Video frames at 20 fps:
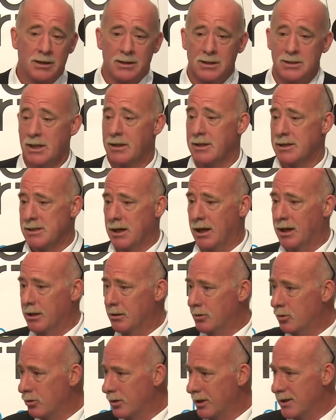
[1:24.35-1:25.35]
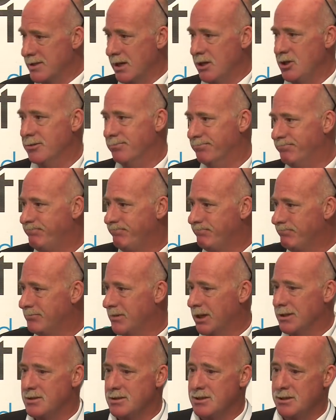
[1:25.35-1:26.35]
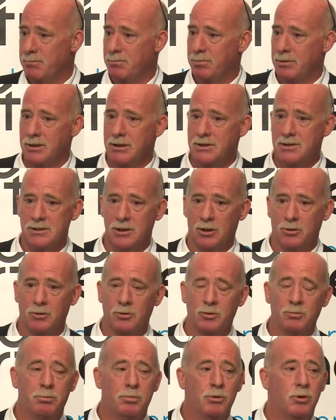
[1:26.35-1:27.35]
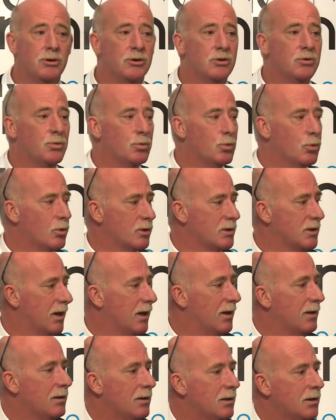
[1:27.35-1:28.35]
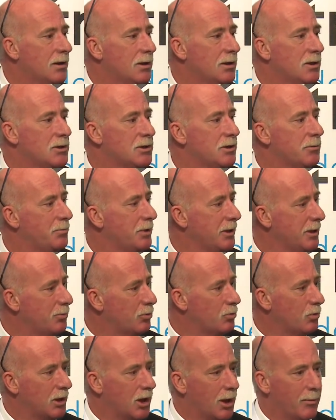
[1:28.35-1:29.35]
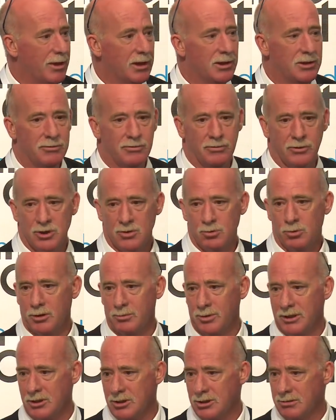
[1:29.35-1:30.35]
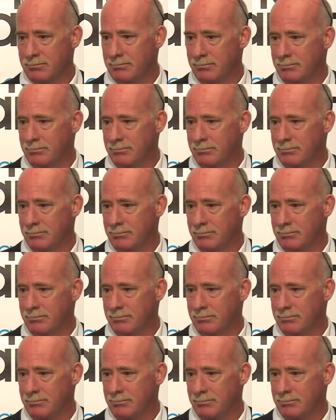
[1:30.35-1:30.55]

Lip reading: So they started an organisation. They simply sold boiled water to people coming to Freshwater Beach.